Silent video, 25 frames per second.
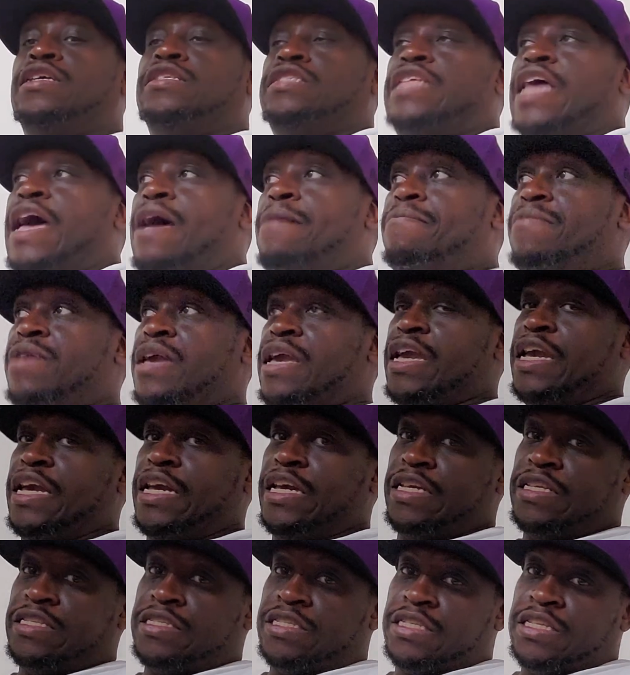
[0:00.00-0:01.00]
that
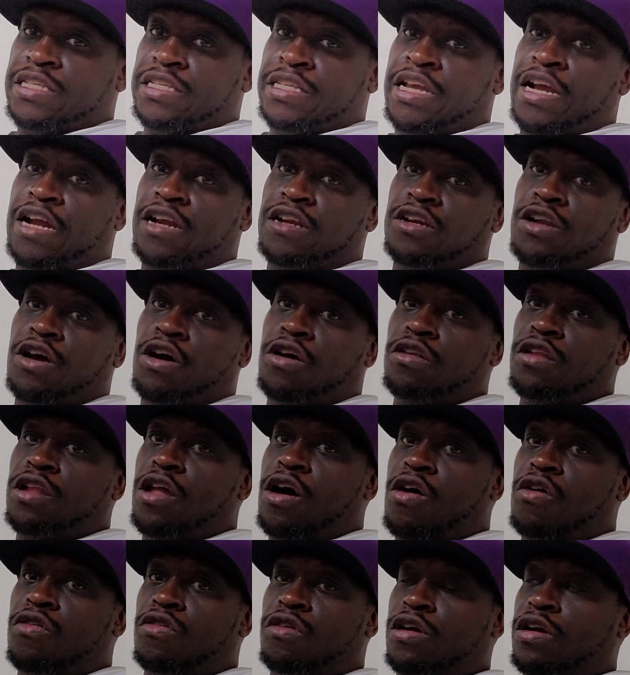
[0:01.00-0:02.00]
means they're no
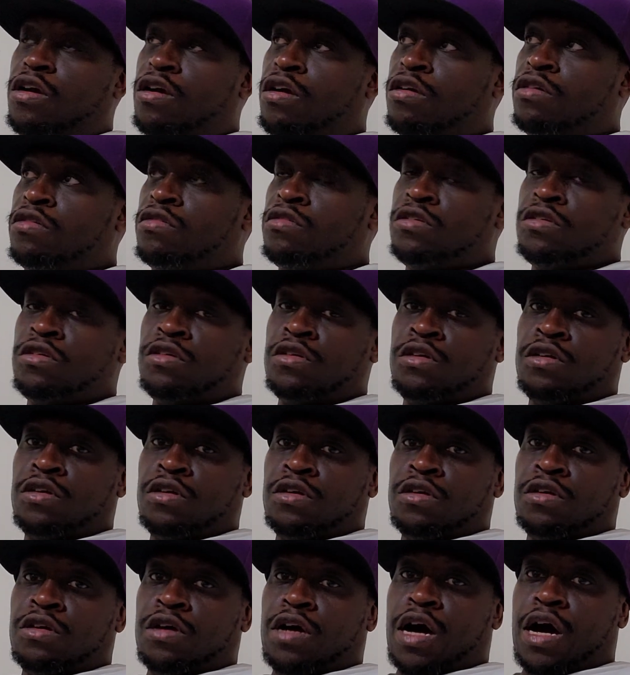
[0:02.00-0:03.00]
longer
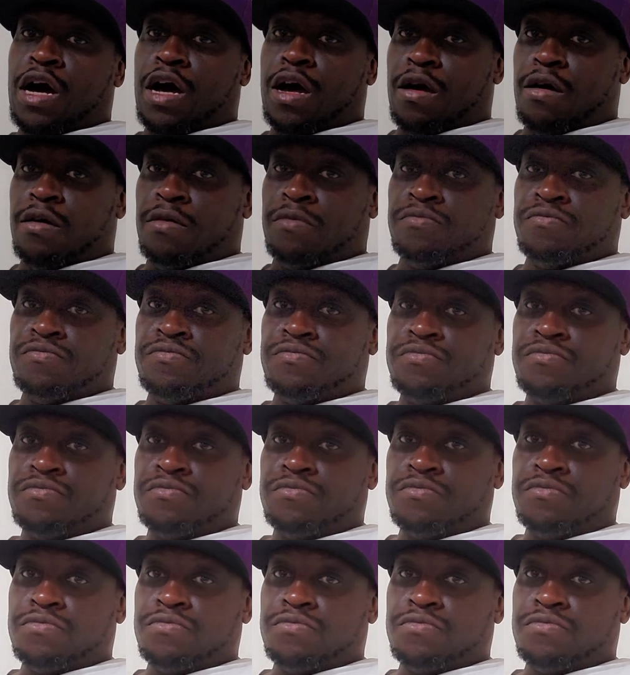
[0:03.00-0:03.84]
um,